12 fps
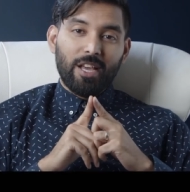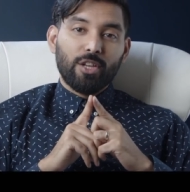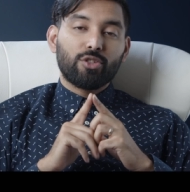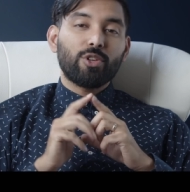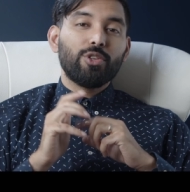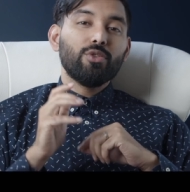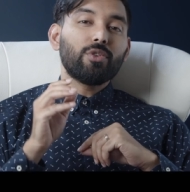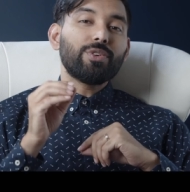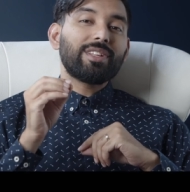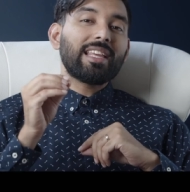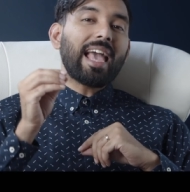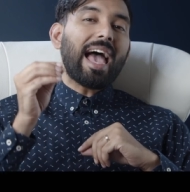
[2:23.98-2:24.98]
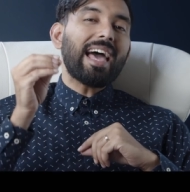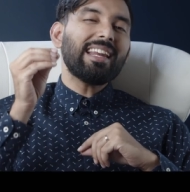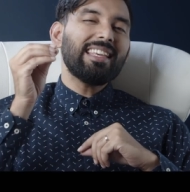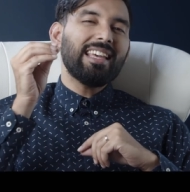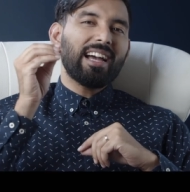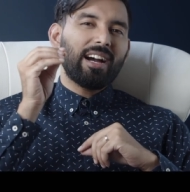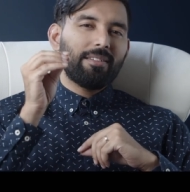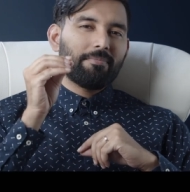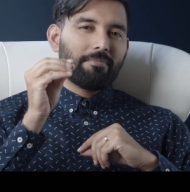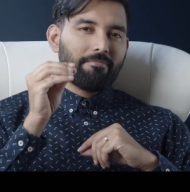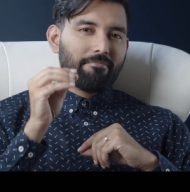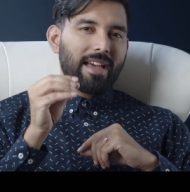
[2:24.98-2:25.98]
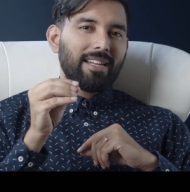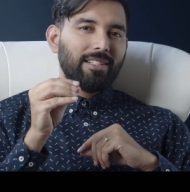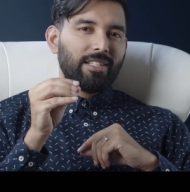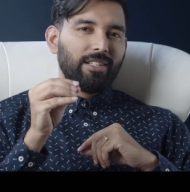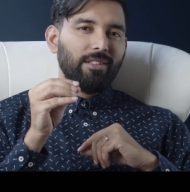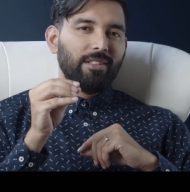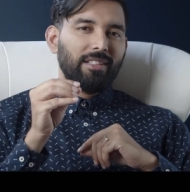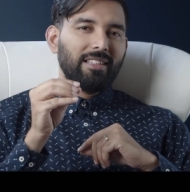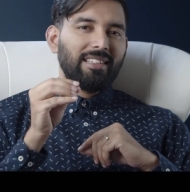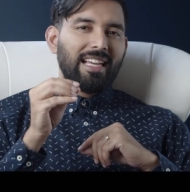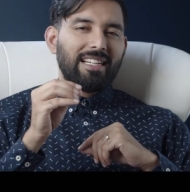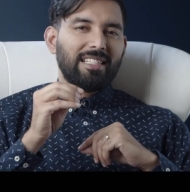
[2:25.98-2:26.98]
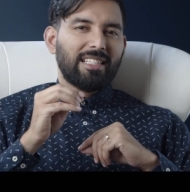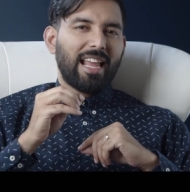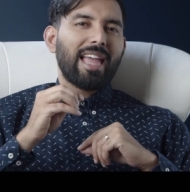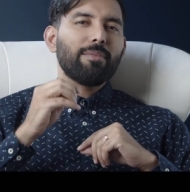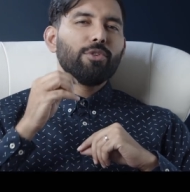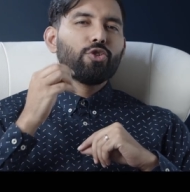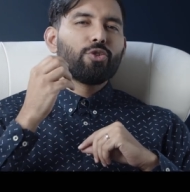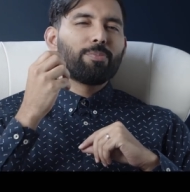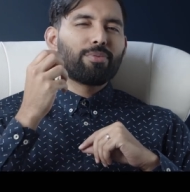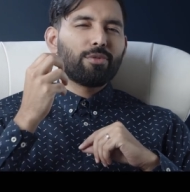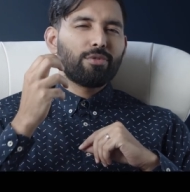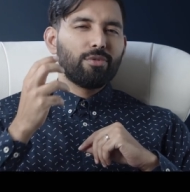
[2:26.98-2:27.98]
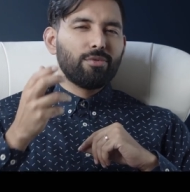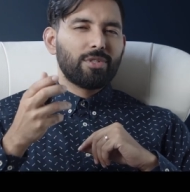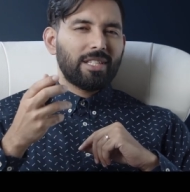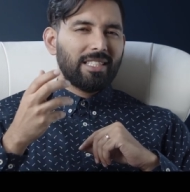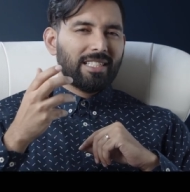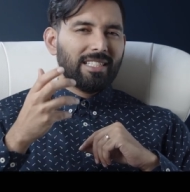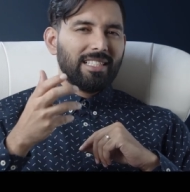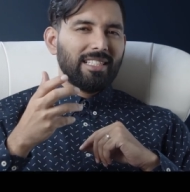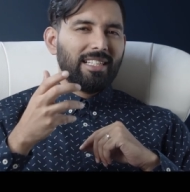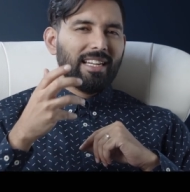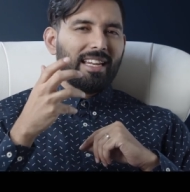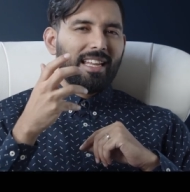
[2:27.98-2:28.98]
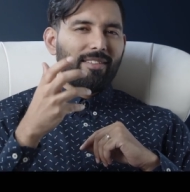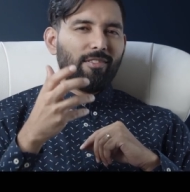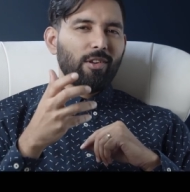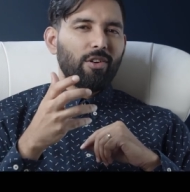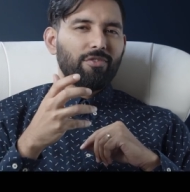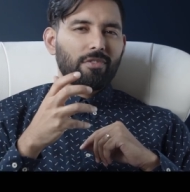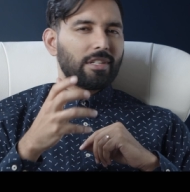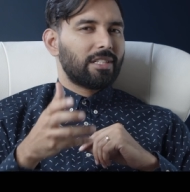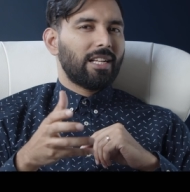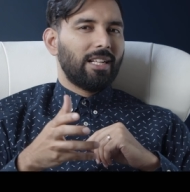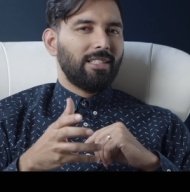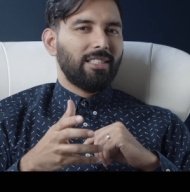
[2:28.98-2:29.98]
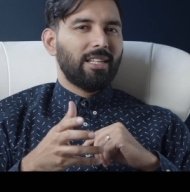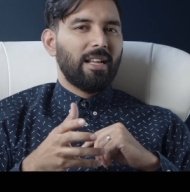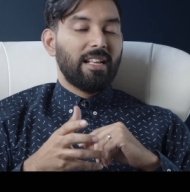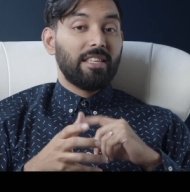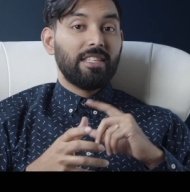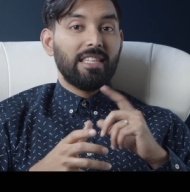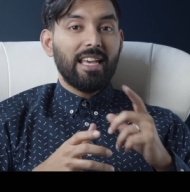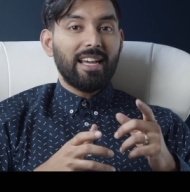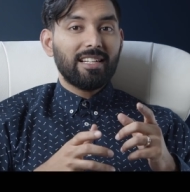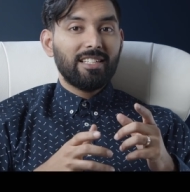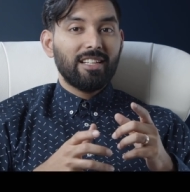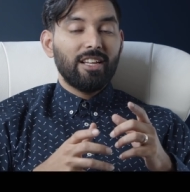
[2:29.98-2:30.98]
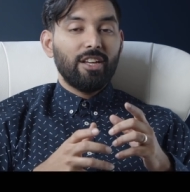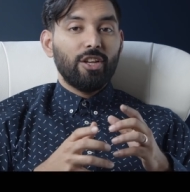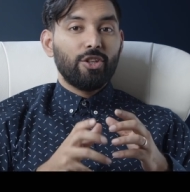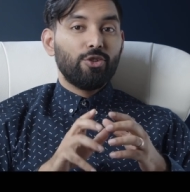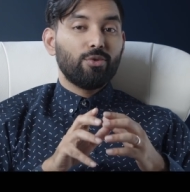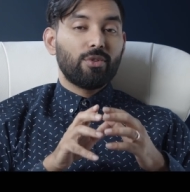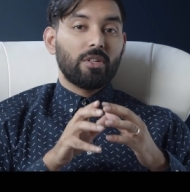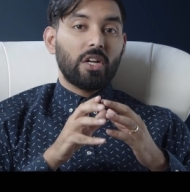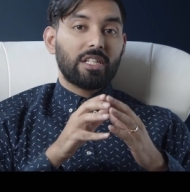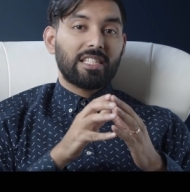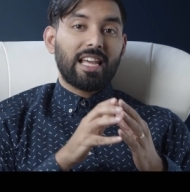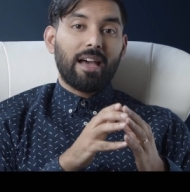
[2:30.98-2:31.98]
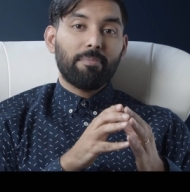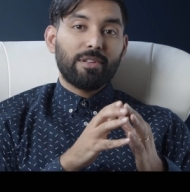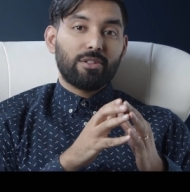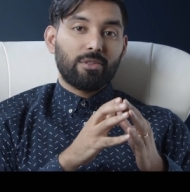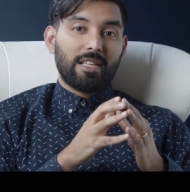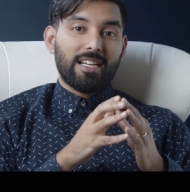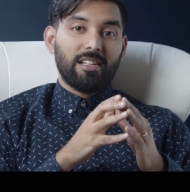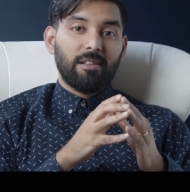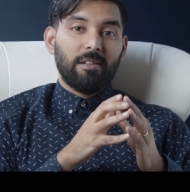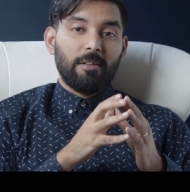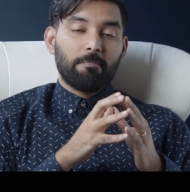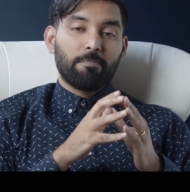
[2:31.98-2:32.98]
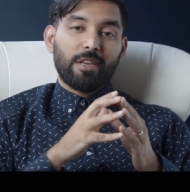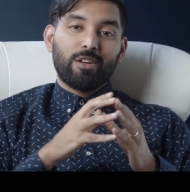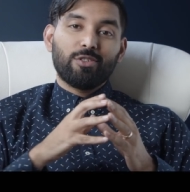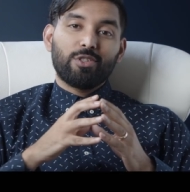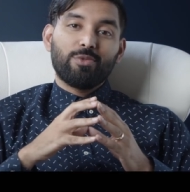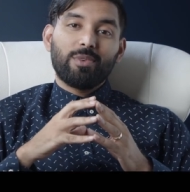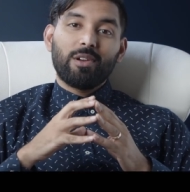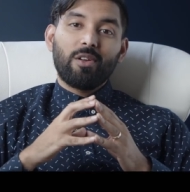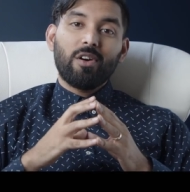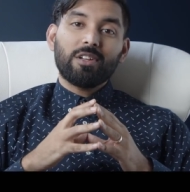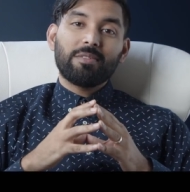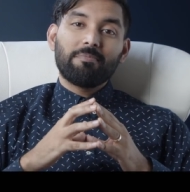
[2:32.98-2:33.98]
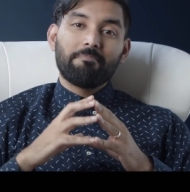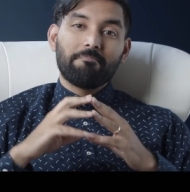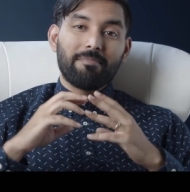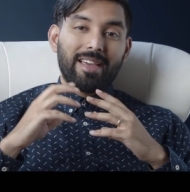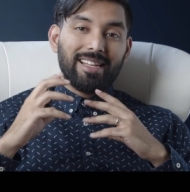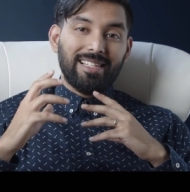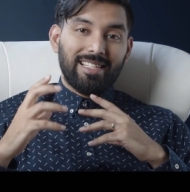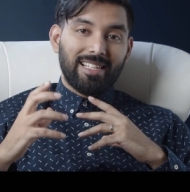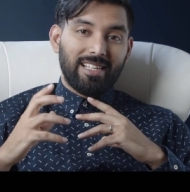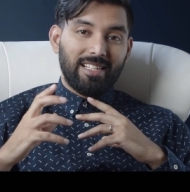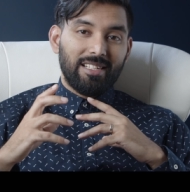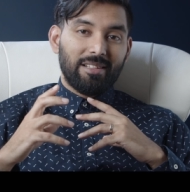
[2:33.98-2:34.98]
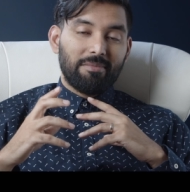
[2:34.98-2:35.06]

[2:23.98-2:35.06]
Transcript: So you could carry a mantle that is able to produce a certain level of results. Yet, you do not tap into that because you were not mentored